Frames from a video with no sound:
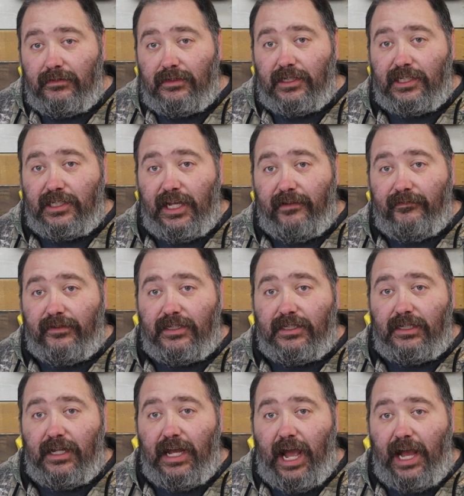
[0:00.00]
to save you
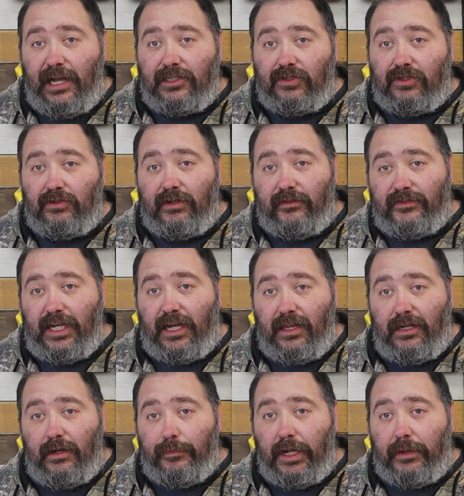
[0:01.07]
the hassle of
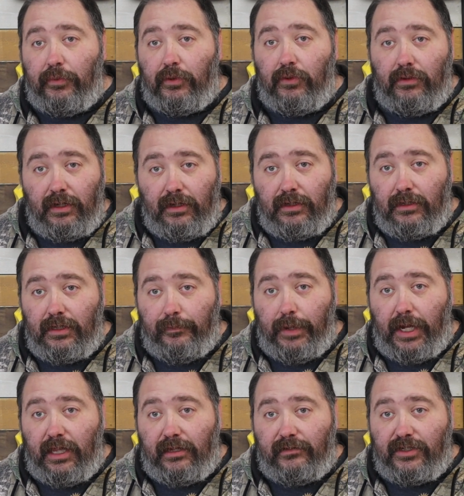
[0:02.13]
telling the people the
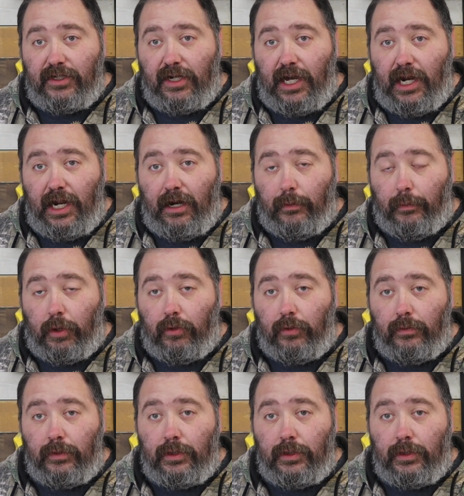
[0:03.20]
bay leaves are not edible.